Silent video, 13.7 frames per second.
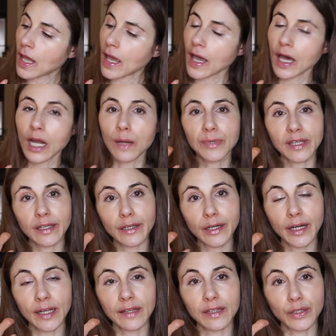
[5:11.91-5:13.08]
and
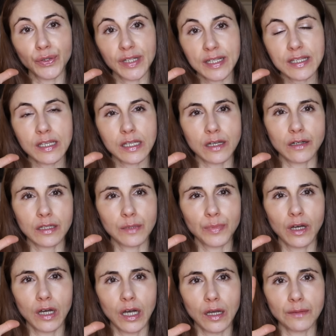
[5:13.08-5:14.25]
appear in the creases on the
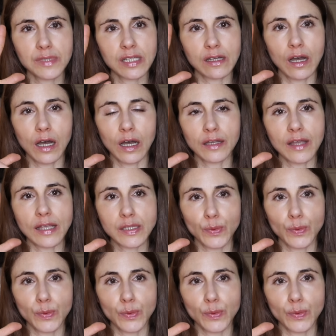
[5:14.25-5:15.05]
palms uh, as